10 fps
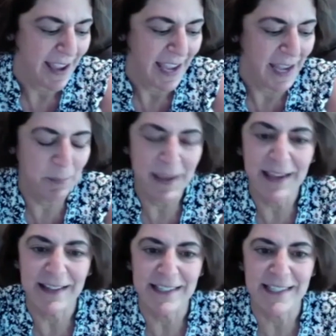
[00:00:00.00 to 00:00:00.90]
In
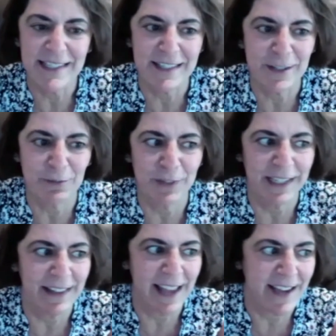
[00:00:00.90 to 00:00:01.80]
me, it's to
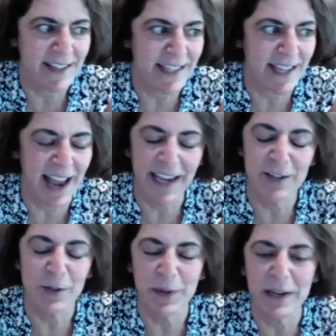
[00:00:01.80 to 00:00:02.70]
realize that I
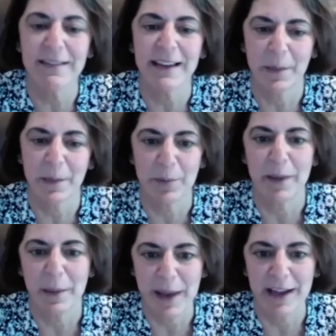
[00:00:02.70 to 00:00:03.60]
can do anything I put
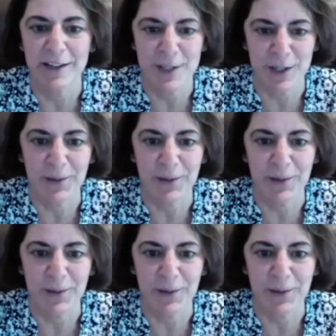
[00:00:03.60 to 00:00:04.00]
my mind to,